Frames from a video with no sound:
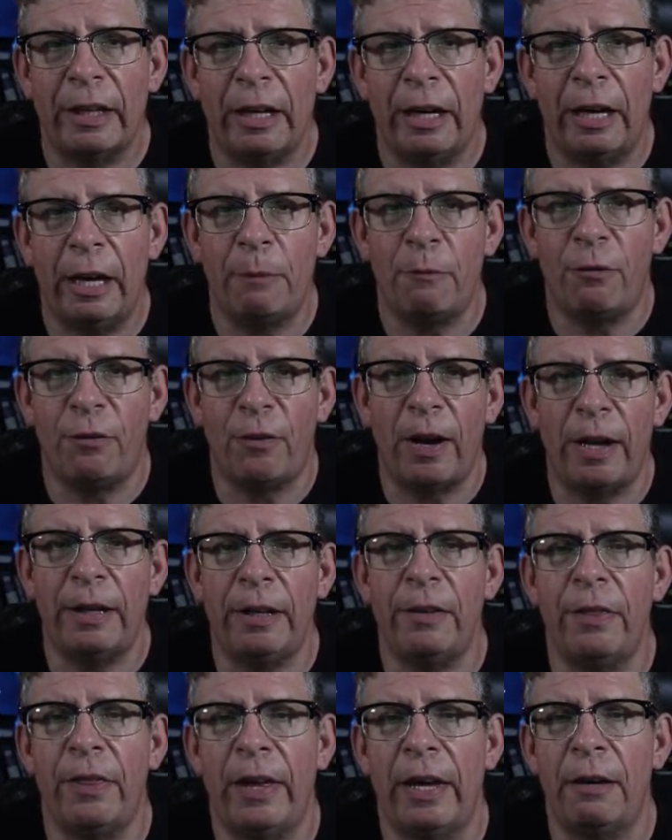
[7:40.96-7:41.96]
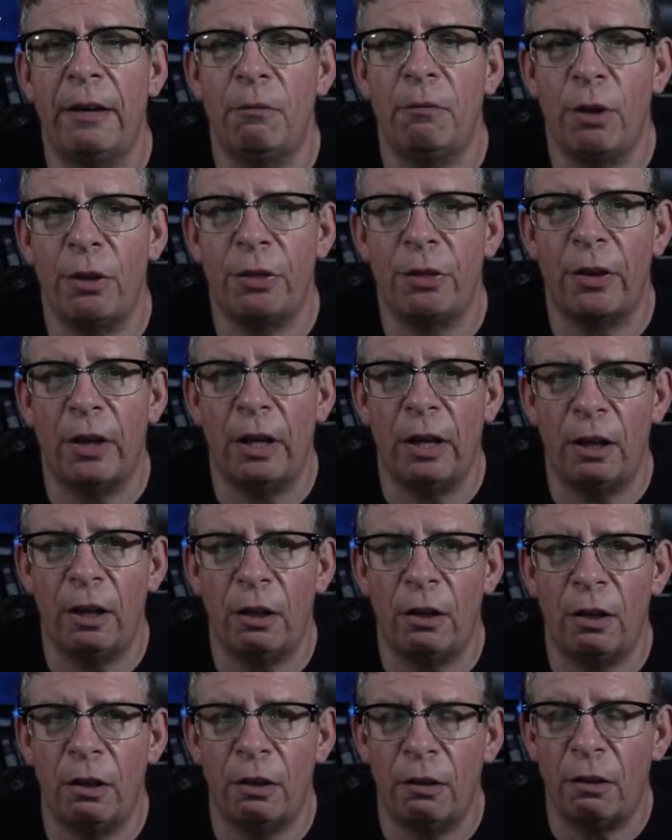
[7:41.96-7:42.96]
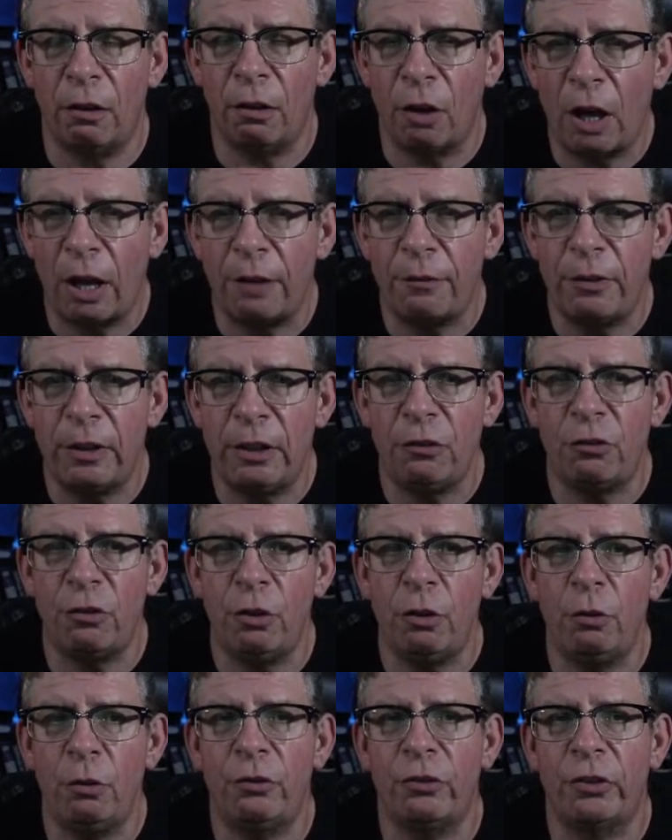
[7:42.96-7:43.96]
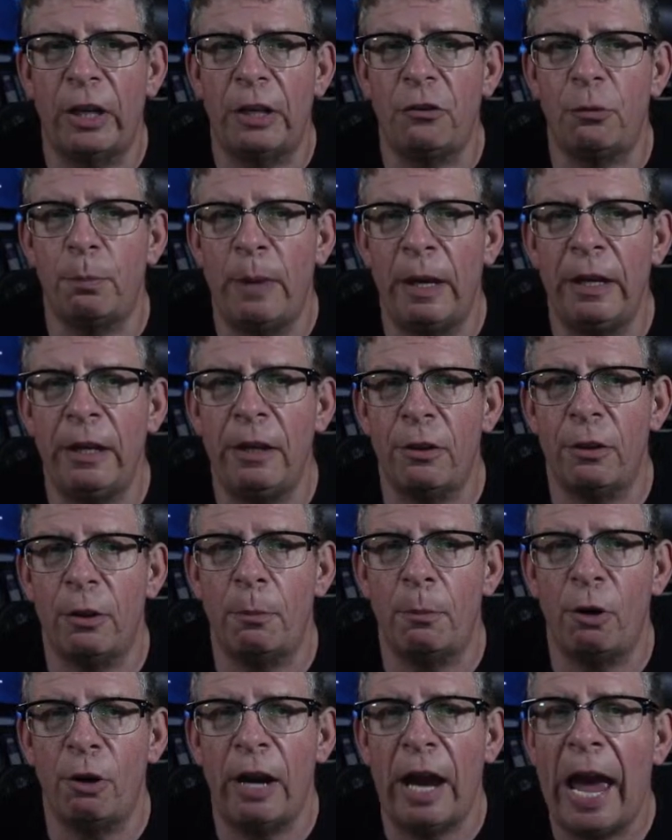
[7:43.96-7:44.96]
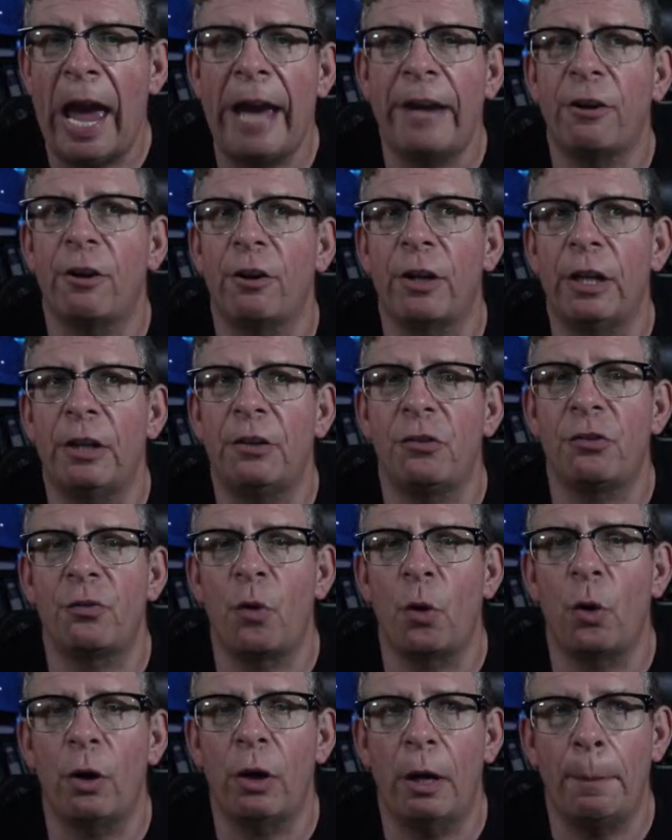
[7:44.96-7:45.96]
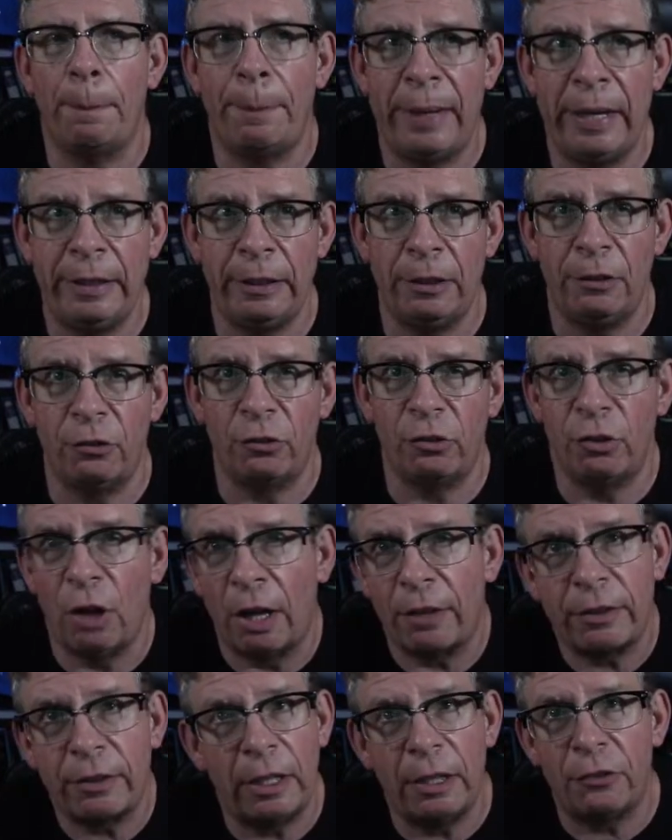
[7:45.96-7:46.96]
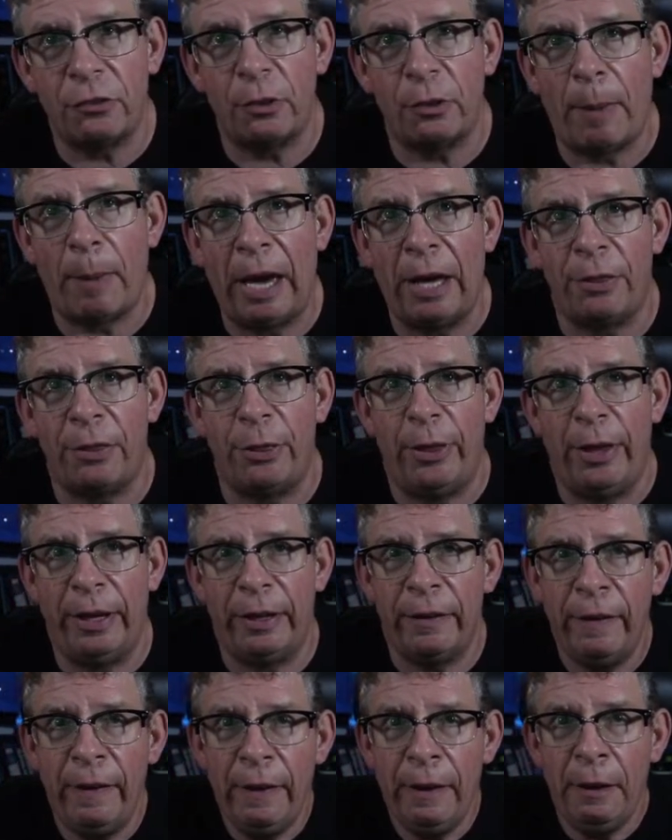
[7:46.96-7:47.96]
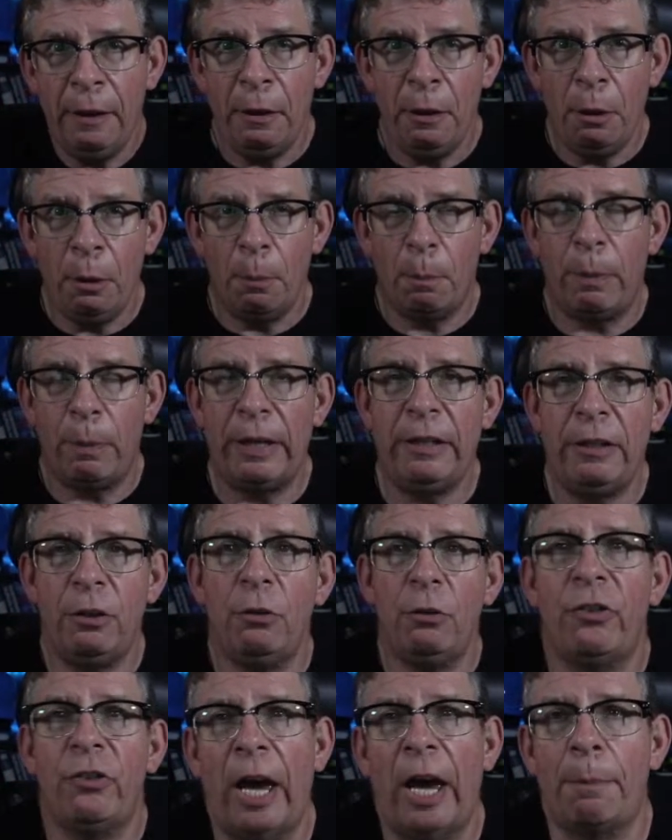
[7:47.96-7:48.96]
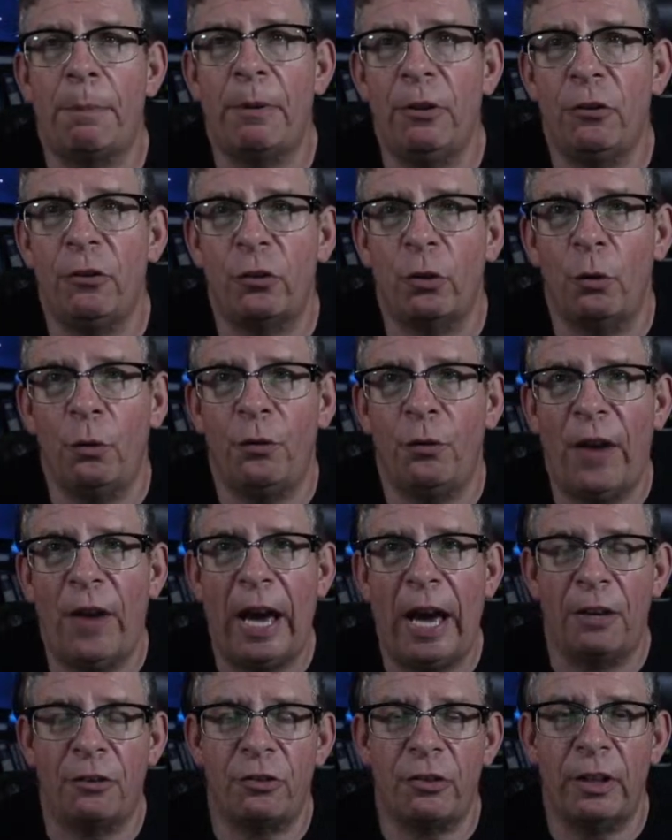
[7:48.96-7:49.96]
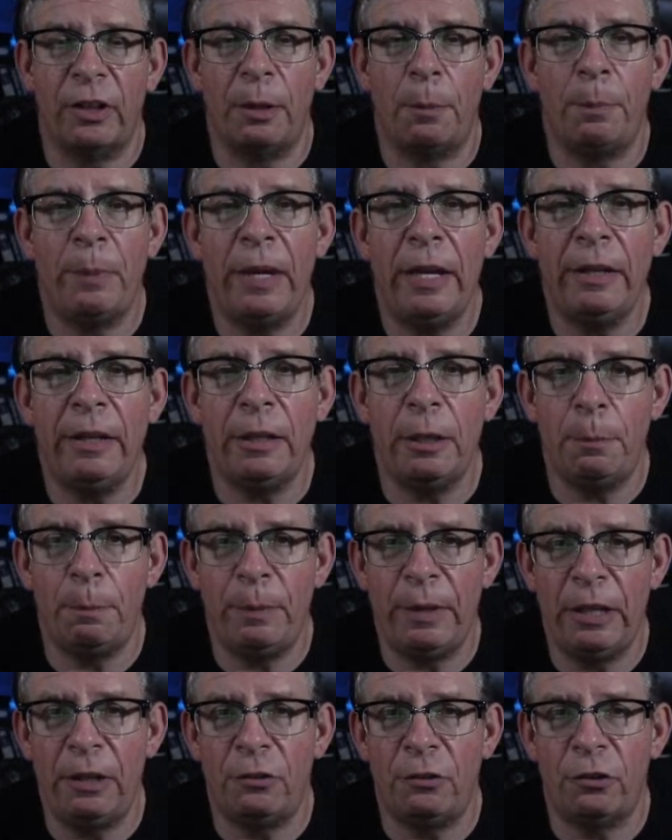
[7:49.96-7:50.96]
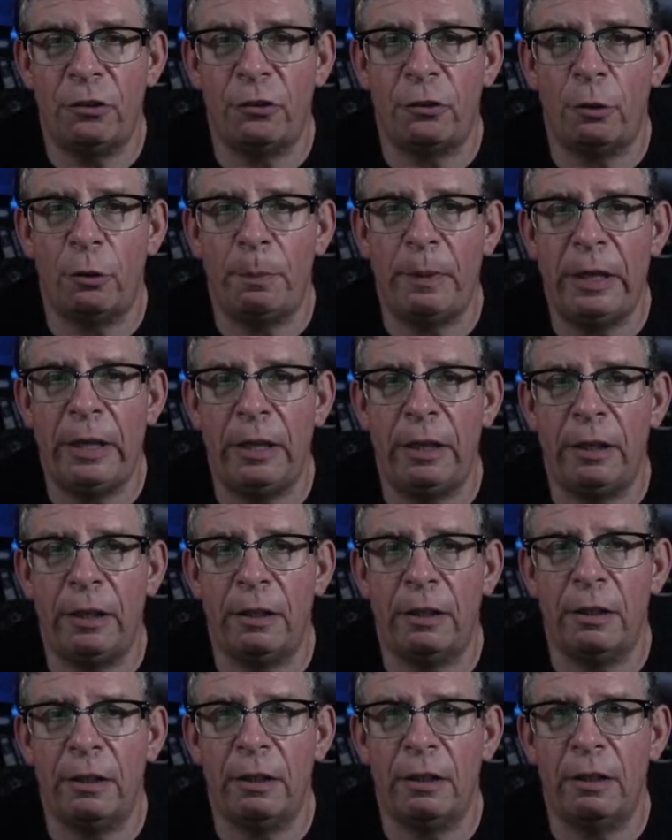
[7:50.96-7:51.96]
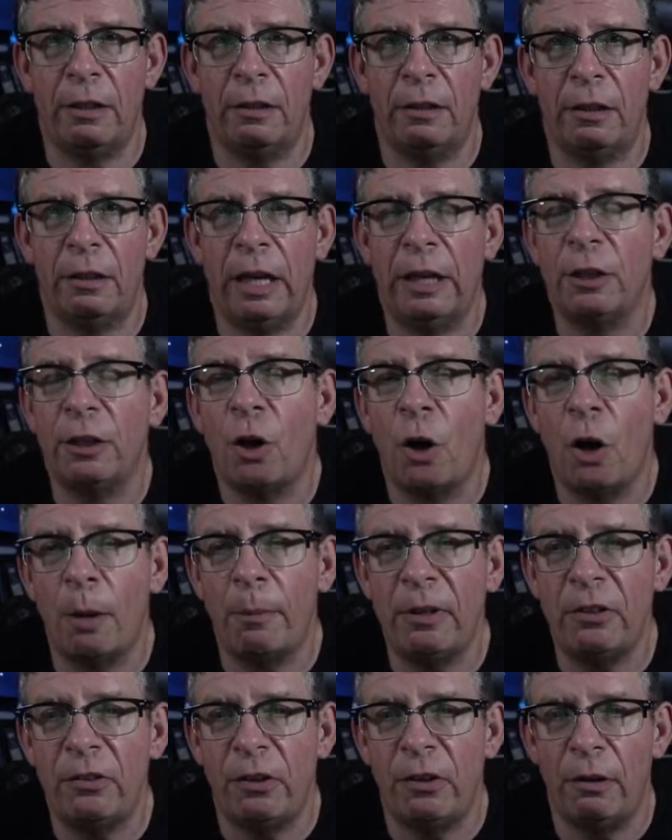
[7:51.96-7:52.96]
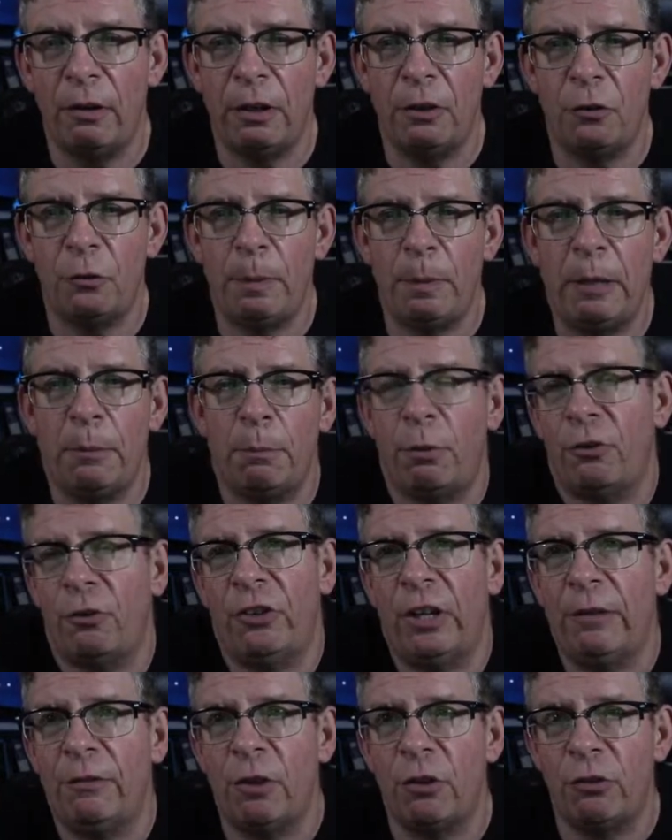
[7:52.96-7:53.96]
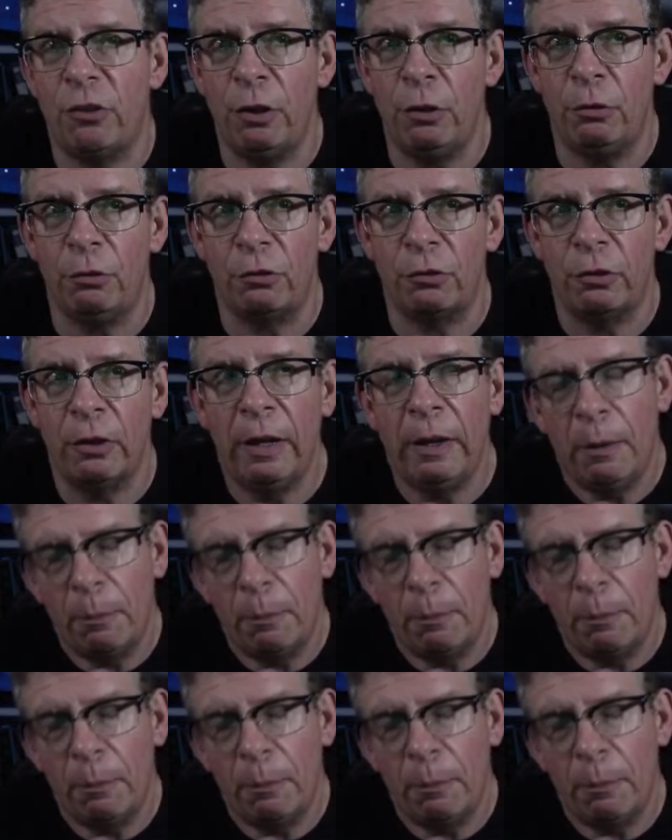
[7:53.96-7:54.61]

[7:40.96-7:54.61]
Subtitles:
I'm finding that with a lot of these news sites, many of them are aggregates for opinions. Not that it's a bad thing, but news happens so fast that opinion pieces are being, and commentary is being perceived as news.